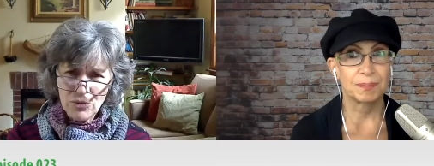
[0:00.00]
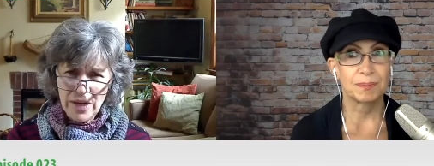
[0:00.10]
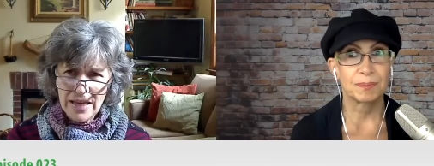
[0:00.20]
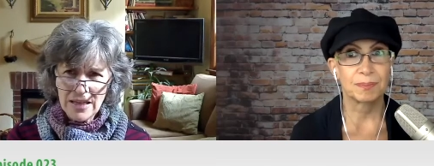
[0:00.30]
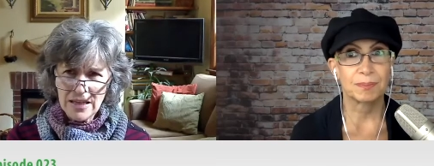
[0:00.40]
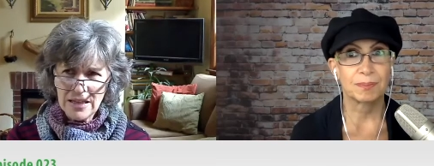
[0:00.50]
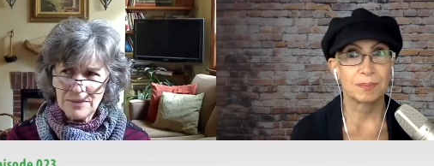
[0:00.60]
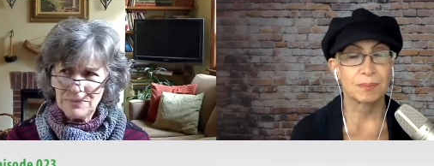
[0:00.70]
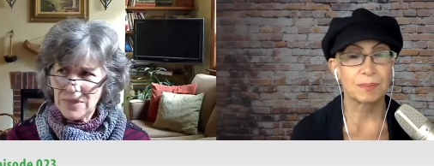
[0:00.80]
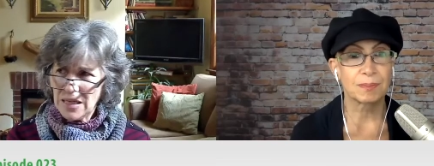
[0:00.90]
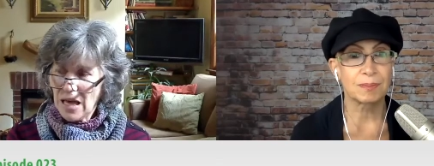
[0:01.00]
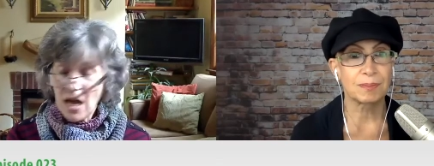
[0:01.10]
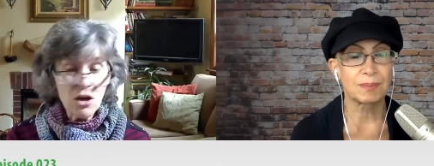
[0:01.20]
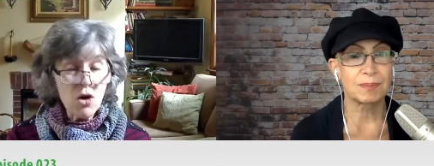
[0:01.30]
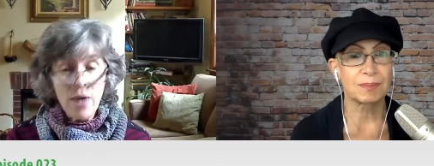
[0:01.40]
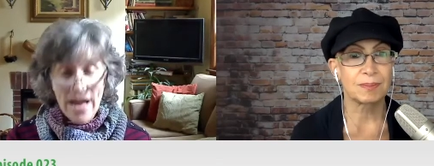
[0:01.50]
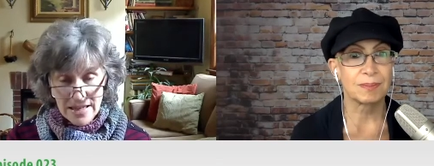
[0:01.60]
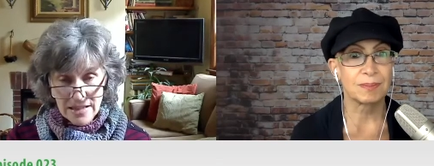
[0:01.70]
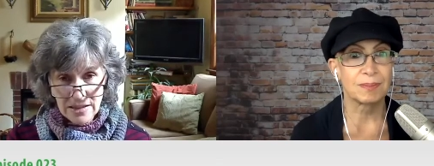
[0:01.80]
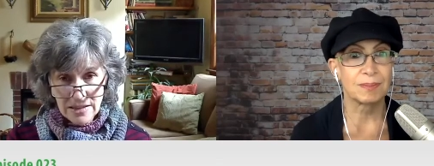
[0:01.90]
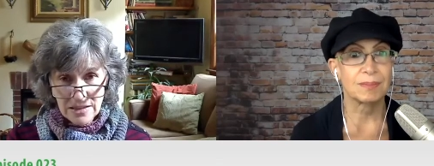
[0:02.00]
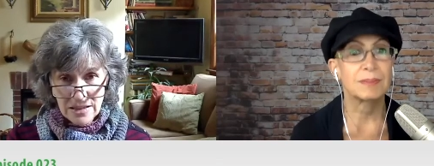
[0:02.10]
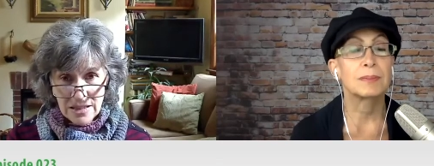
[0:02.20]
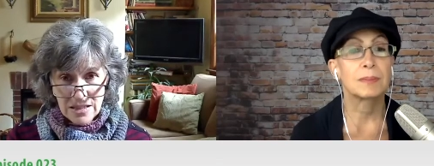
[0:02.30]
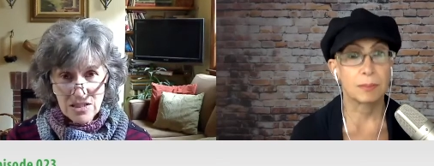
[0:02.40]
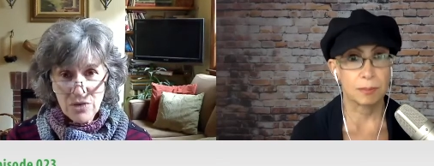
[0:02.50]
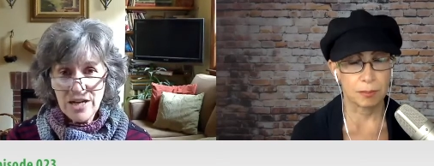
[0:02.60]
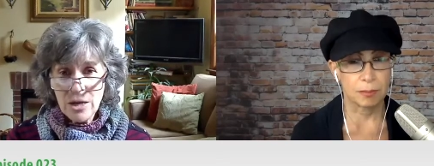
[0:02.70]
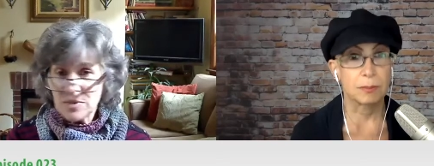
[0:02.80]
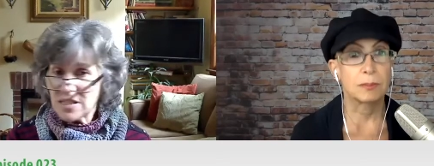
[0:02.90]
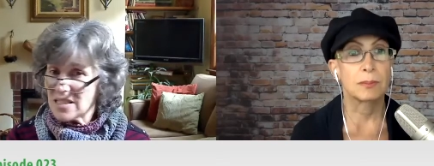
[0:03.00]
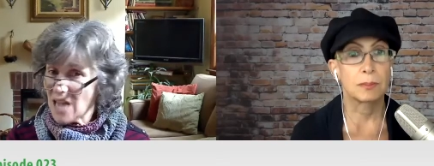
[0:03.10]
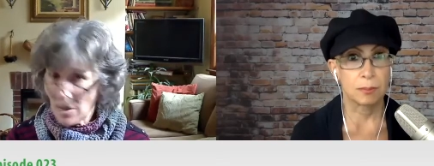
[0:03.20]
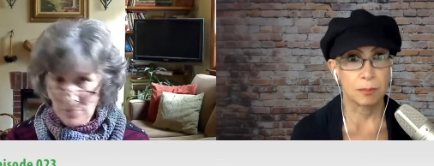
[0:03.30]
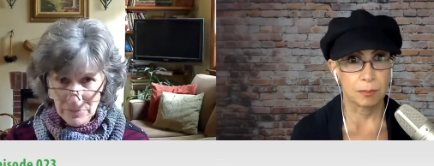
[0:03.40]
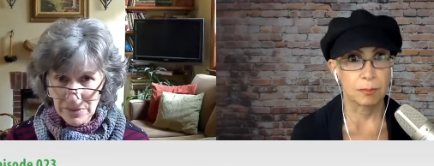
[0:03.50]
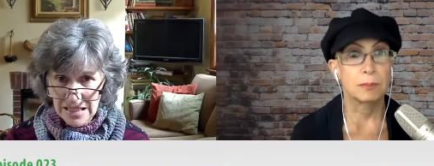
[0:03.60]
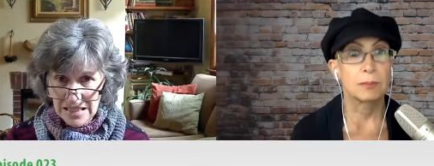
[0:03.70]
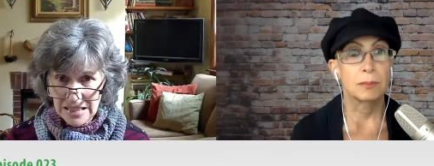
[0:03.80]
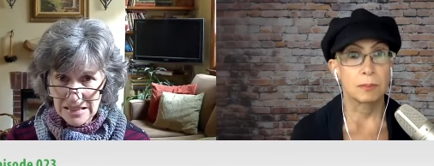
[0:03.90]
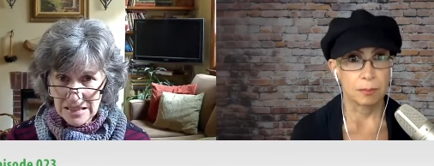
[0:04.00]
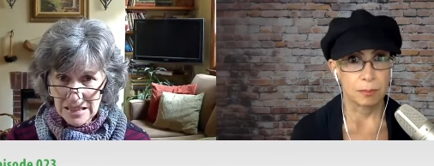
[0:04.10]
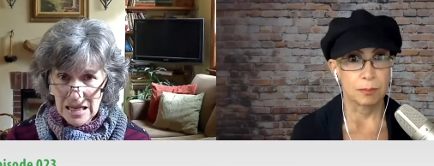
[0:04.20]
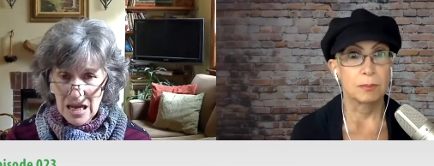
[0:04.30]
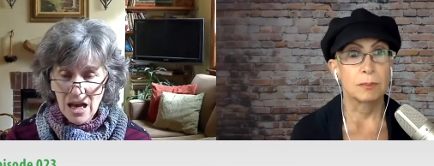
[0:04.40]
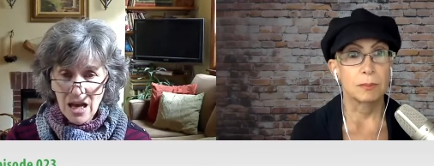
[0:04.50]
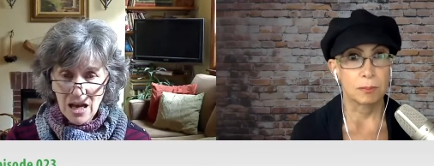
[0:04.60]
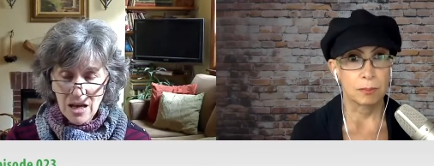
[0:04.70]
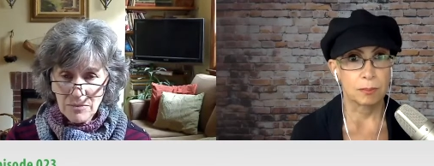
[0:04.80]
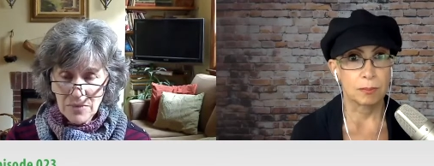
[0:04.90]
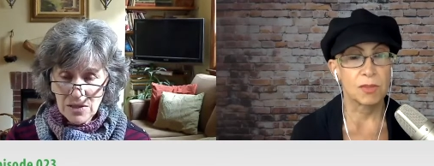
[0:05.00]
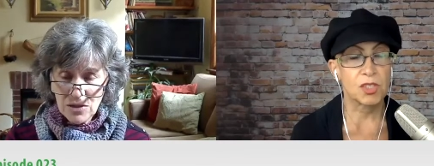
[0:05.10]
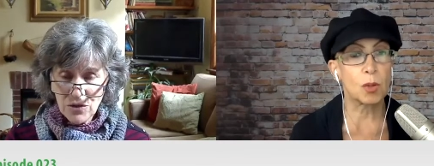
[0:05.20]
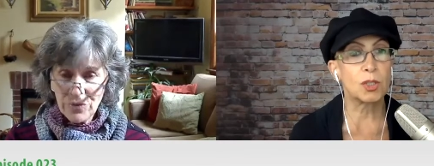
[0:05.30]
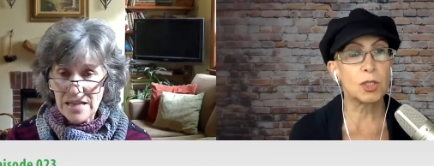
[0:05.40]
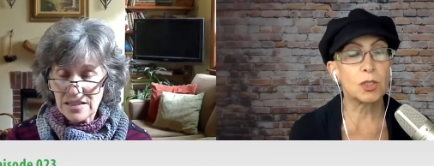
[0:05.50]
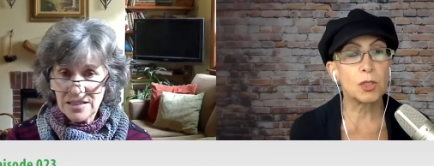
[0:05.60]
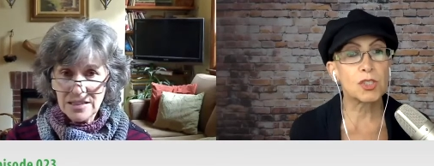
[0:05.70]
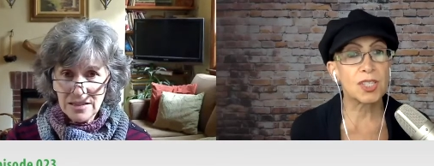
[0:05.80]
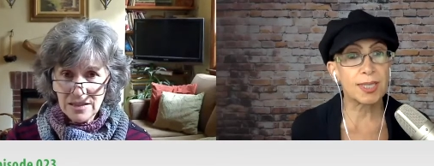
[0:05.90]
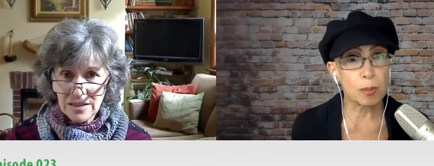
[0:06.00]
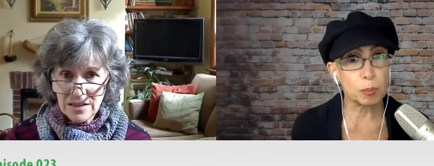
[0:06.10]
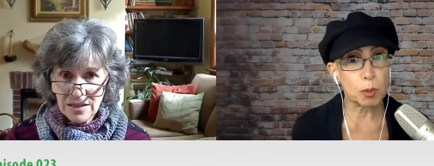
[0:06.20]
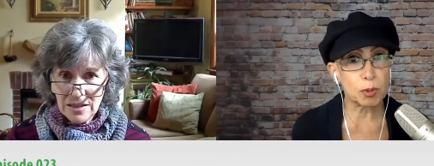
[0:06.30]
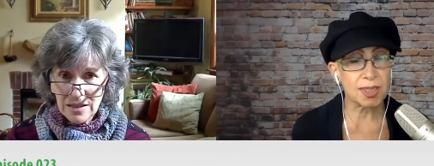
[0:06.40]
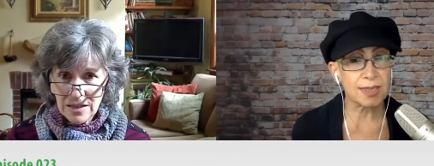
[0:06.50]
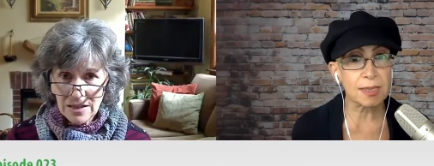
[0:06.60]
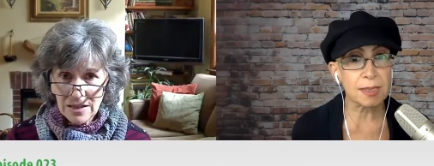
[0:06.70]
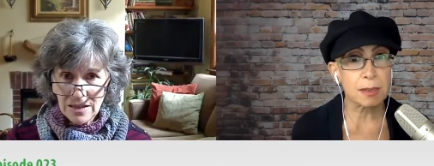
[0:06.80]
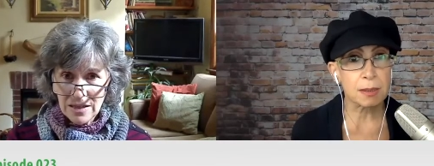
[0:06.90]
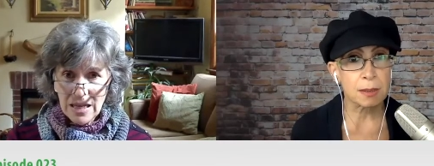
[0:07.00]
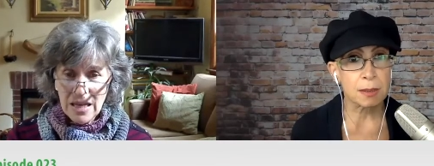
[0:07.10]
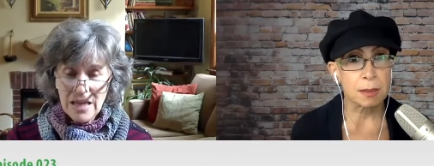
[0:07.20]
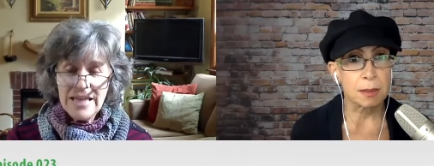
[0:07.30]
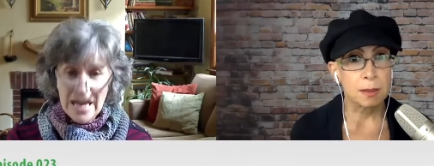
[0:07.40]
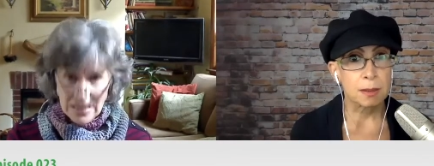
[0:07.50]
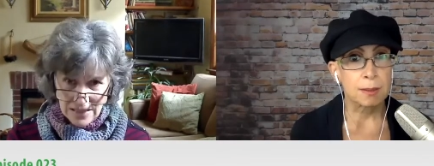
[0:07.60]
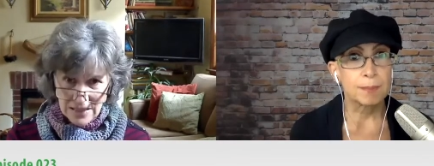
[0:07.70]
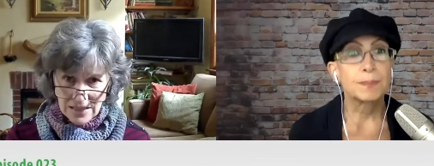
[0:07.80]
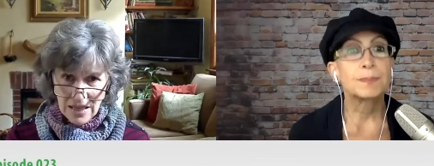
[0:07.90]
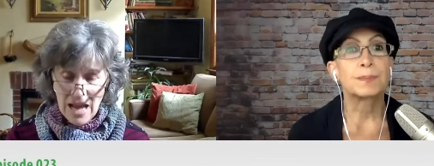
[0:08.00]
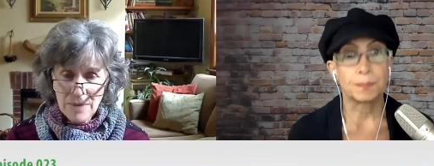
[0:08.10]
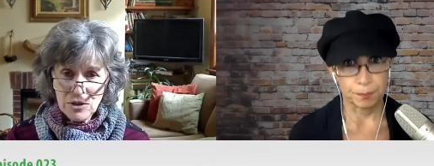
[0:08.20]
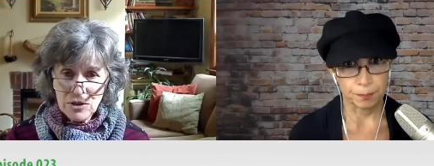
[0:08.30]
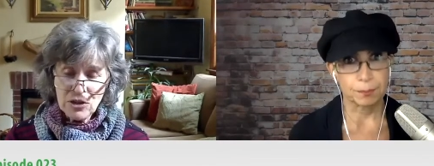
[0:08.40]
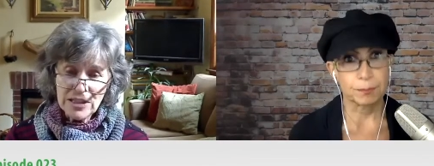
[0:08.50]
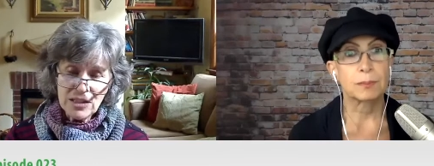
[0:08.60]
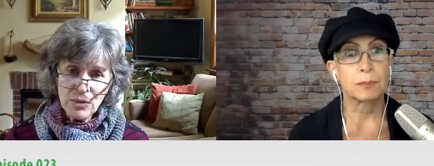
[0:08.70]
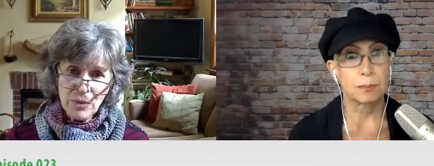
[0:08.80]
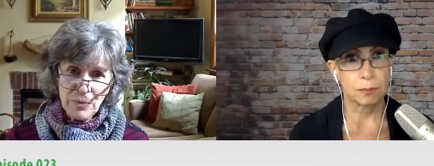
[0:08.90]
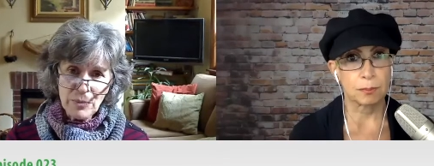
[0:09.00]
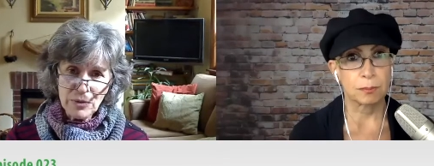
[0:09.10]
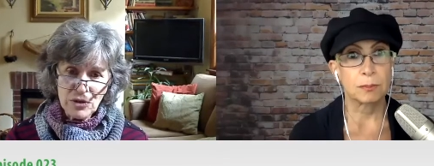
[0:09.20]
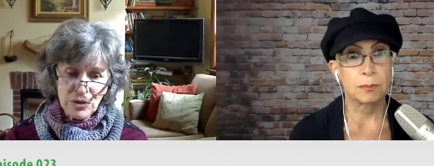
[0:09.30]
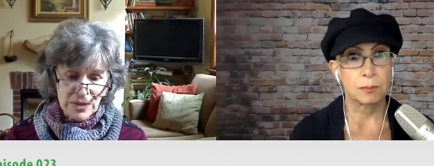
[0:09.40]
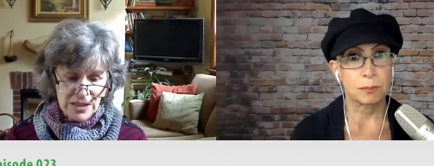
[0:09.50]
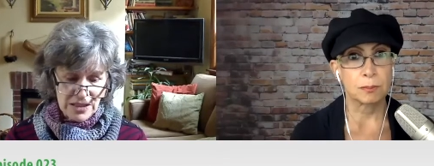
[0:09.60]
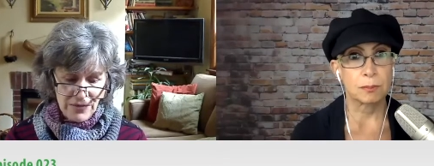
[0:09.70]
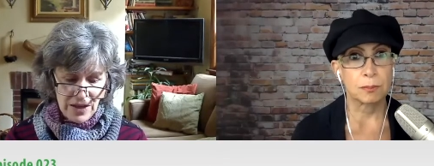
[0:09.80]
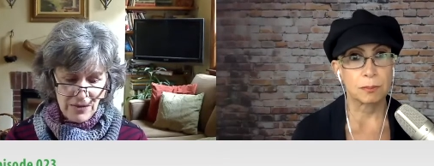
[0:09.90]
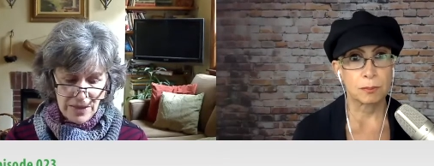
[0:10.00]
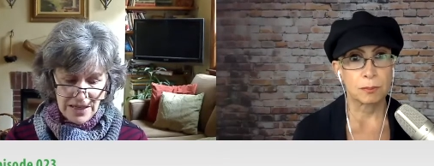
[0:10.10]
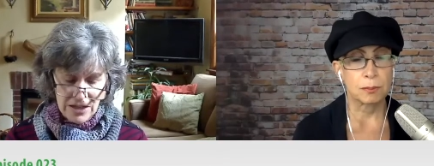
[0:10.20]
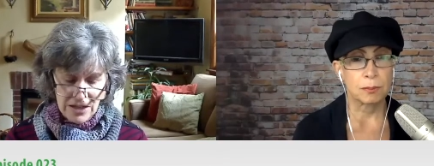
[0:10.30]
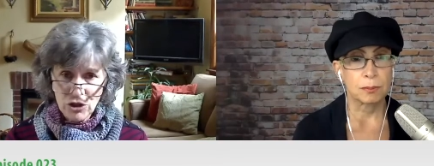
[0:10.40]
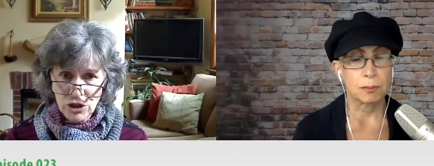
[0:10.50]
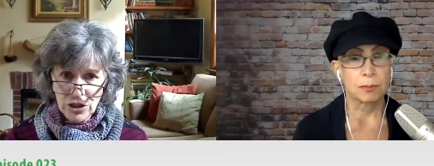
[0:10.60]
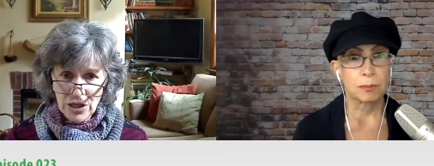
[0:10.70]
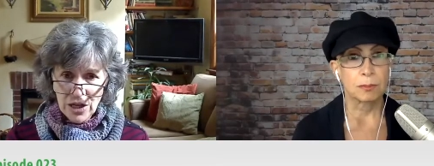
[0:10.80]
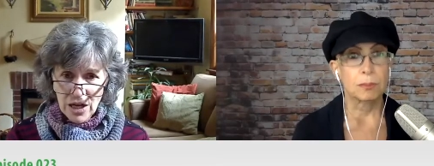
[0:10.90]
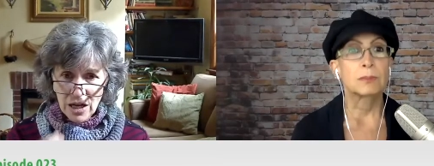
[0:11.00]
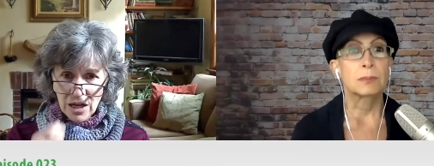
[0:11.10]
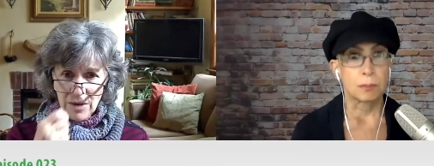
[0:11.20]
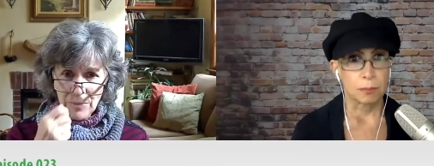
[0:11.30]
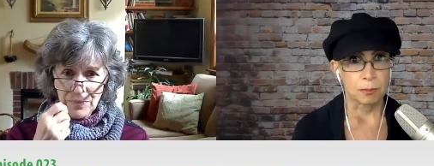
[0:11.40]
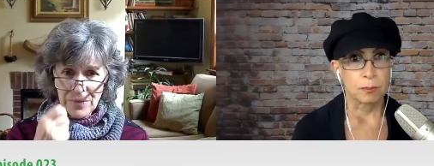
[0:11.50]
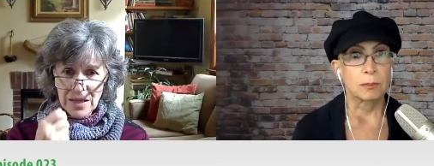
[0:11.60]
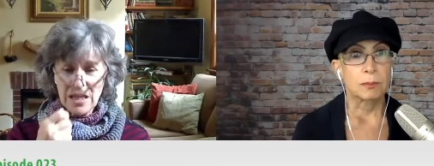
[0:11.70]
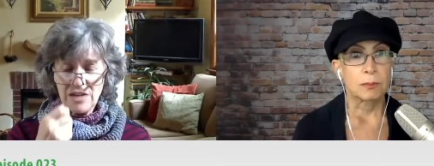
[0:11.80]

Speaker 1: a, a, a coagulant. So it helps stop bleeding. Um, eh, so, so that, you'd use
Speaker 2: it as a poultice.
Speaker 1: Yes, absolutely. So what people do is if they've been injured, um, a lot